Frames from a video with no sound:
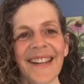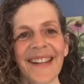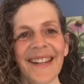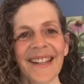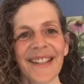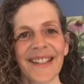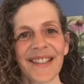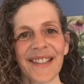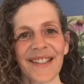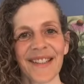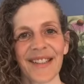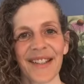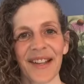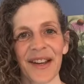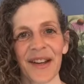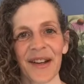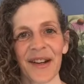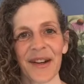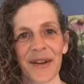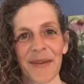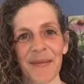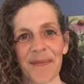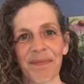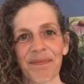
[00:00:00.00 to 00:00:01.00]
It's
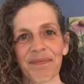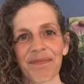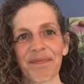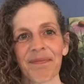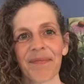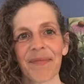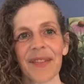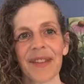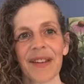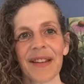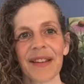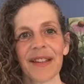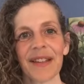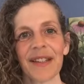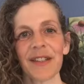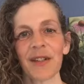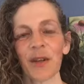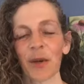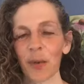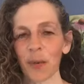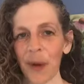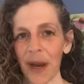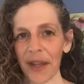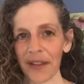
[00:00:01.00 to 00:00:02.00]

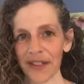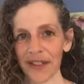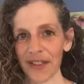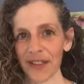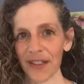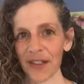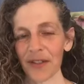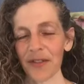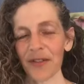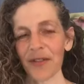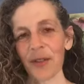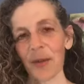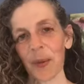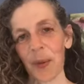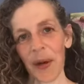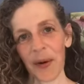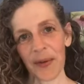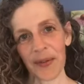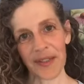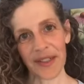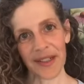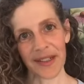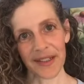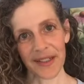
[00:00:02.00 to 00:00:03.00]
your relative
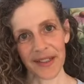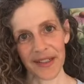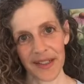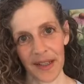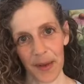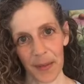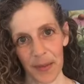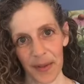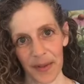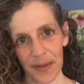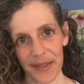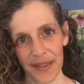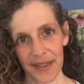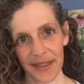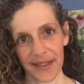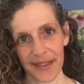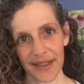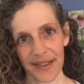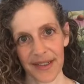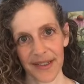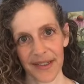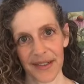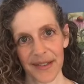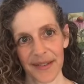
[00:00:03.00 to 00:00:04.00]
grounding and
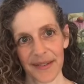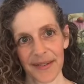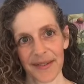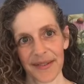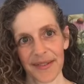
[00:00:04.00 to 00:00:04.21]
suppleness.